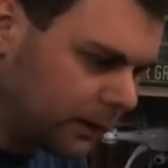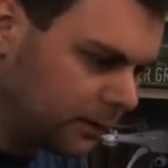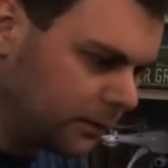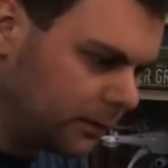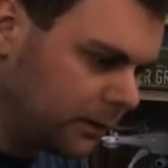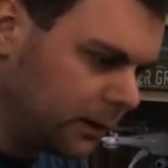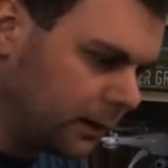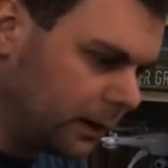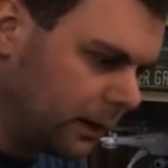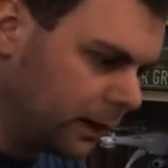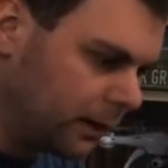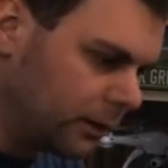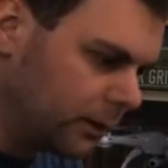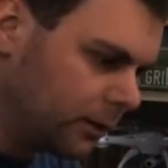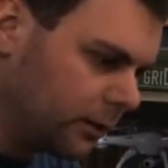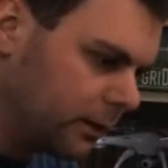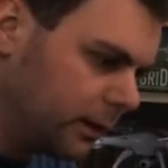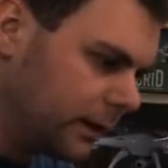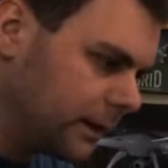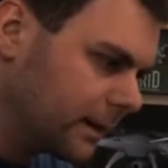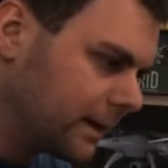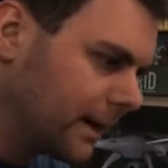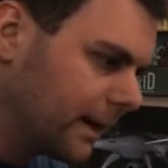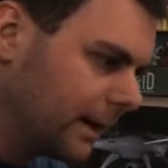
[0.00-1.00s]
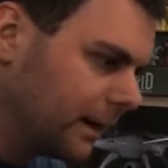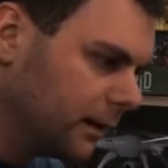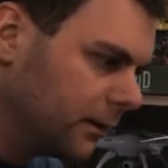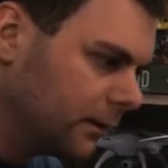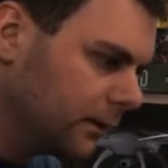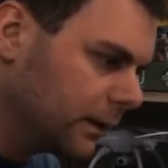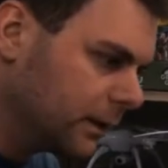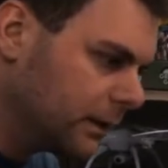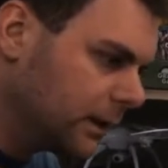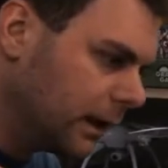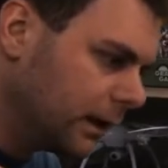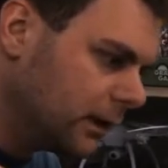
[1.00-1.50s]
that it's fitting under is
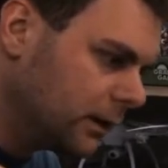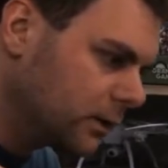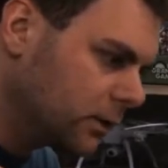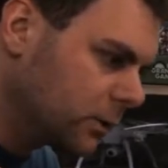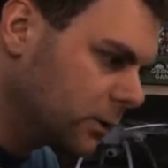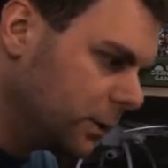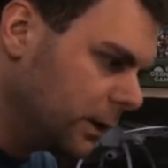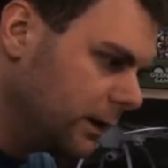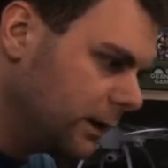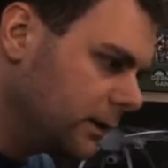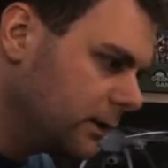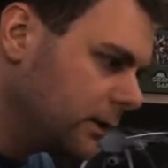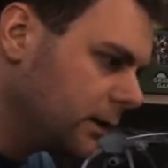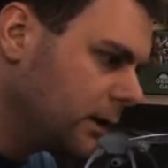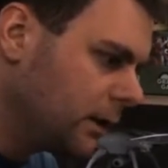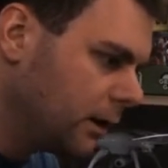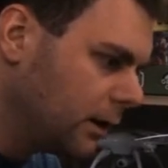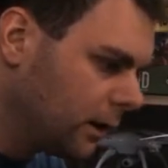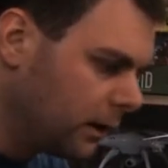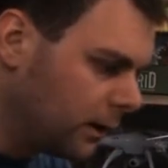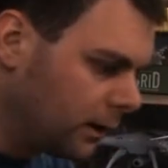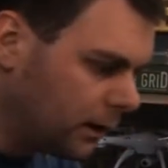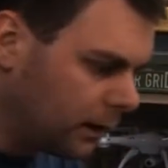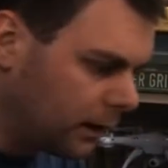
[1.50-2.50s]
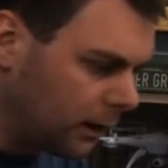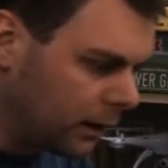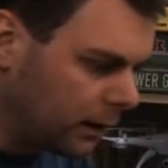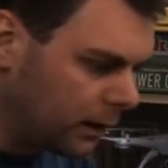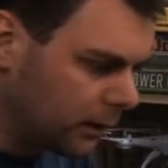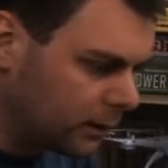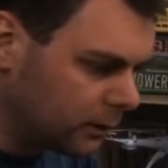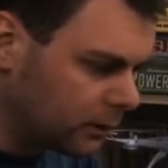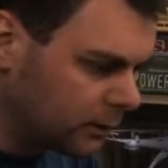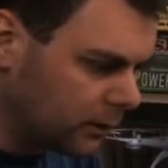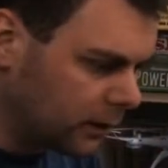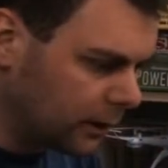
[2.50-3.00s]
kind of a tight squeeze.
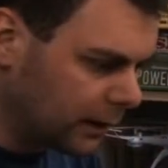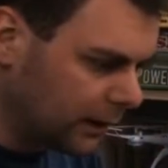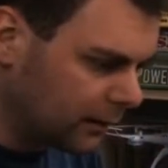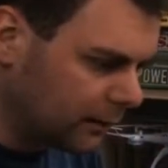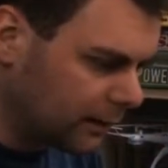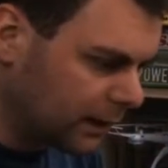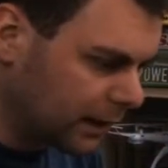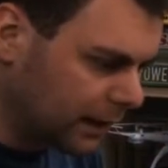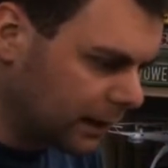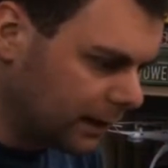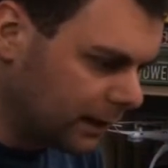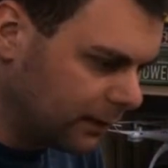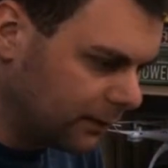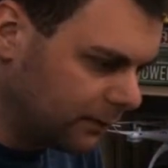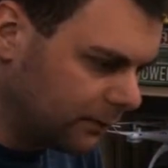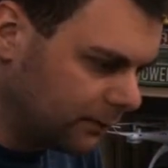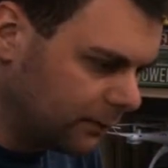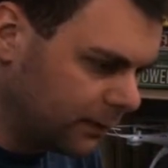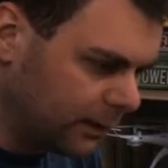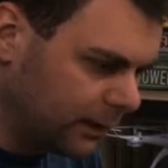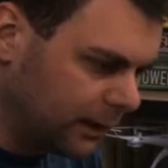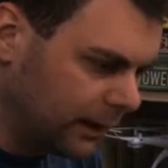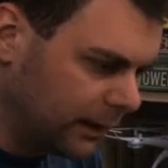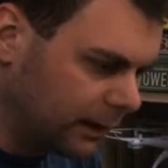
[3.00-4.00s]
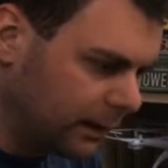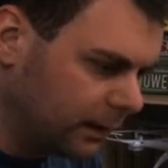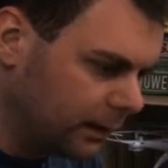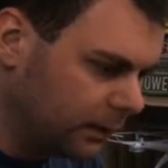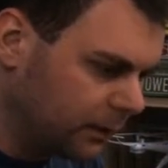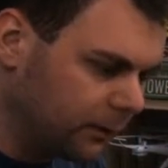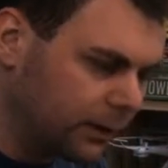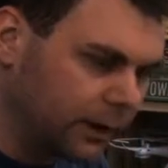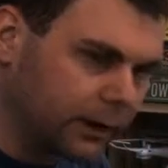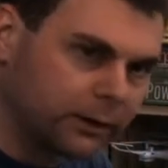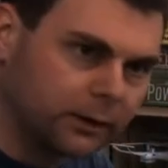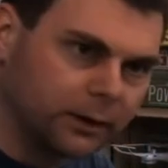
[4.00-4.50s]
So you have to kind of
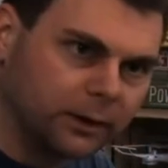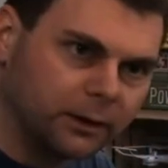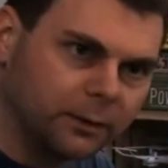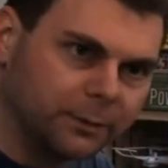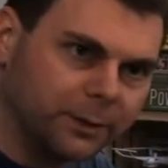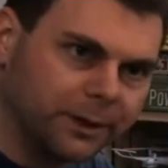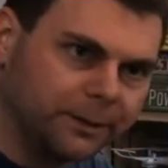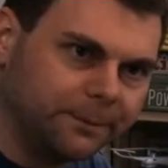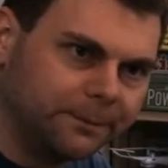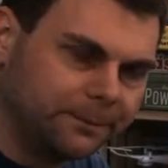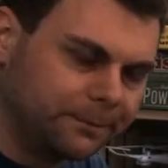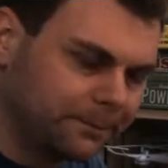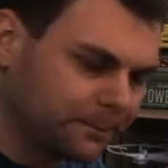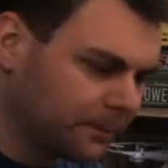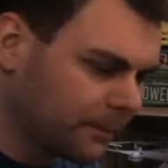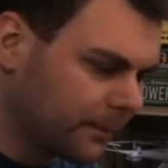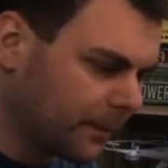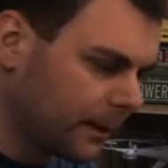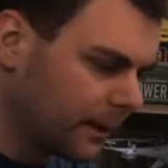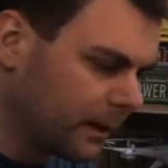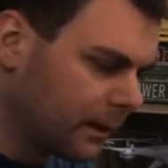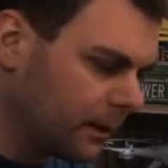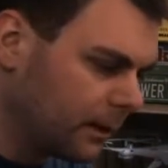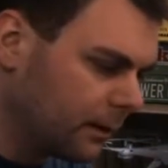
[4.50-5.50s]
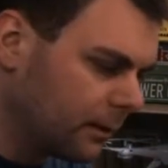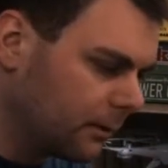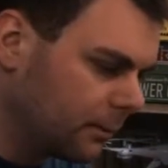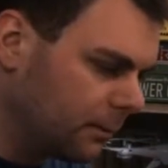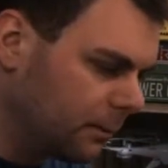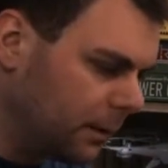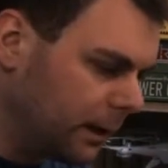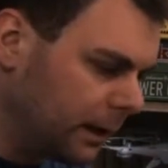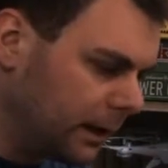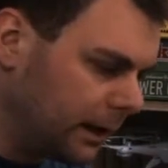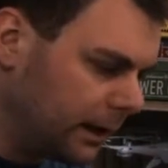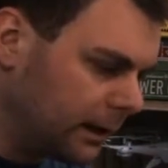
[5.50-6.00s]
finagle it around a little bit.
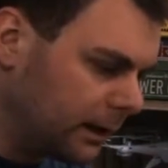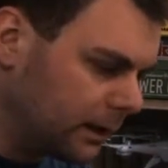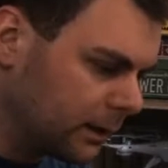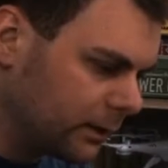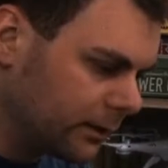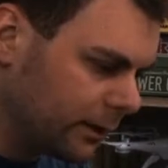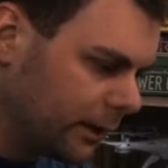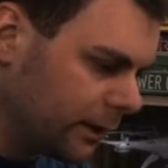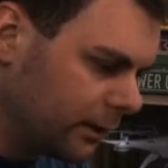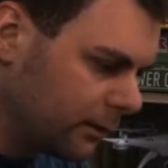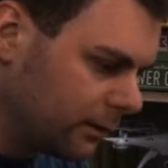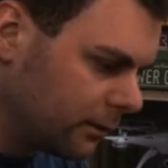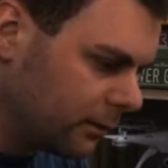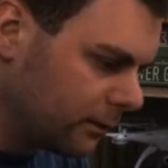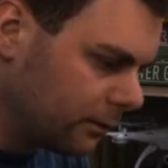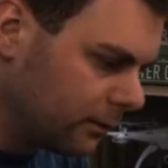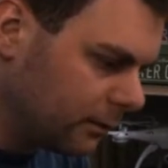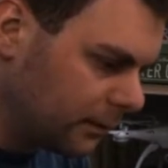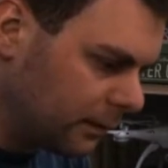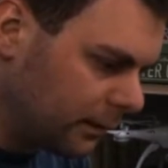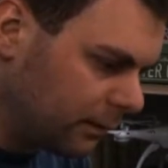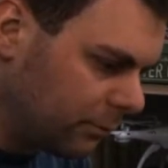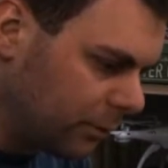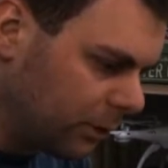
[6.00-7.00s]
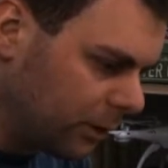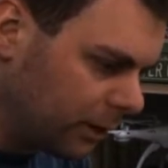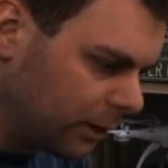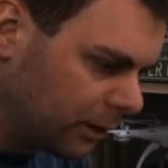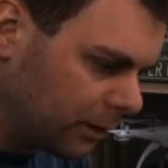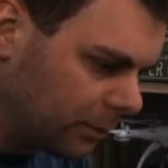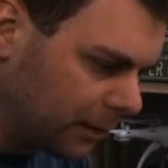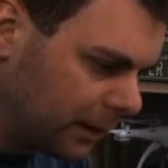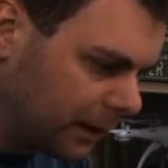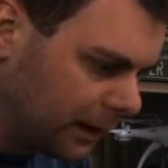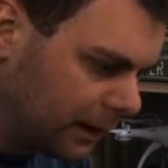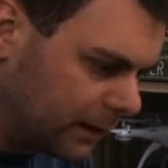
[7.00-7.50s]
But it does fit. Put it
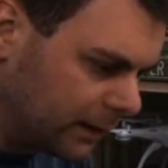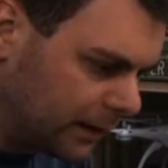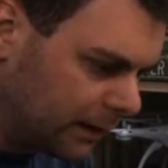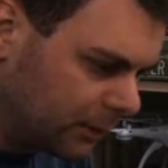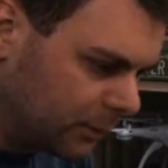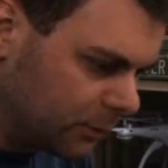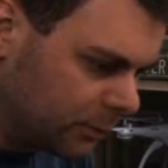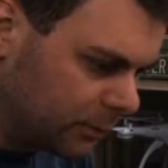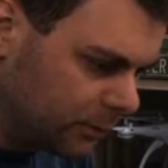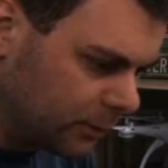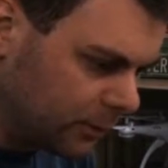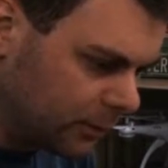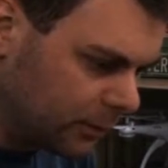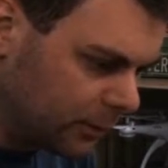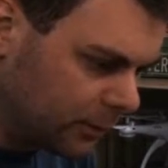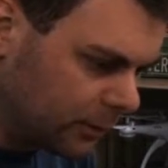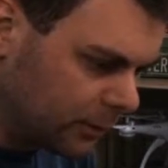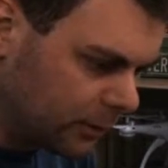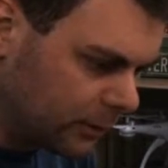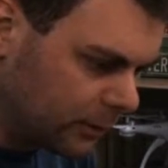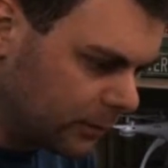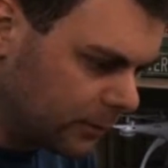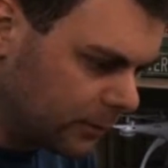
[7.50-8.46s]
on plenty of times before.